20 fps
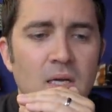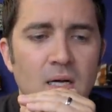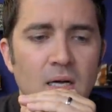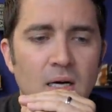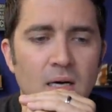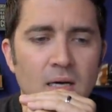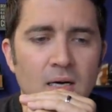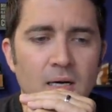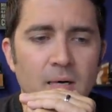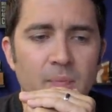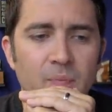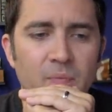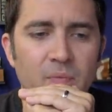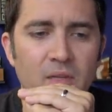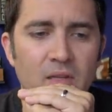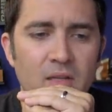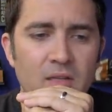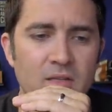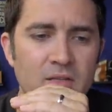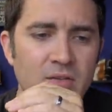
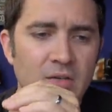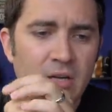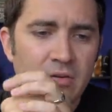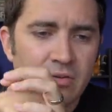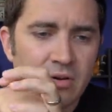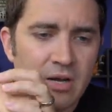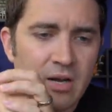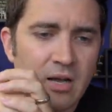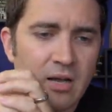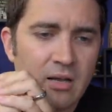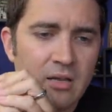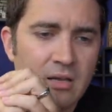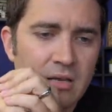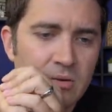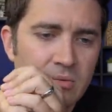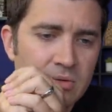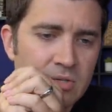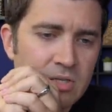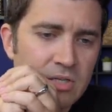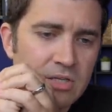Um, it's got a very high
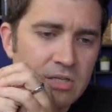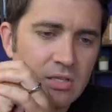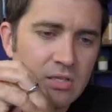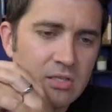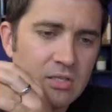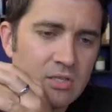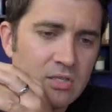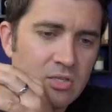heat resistance.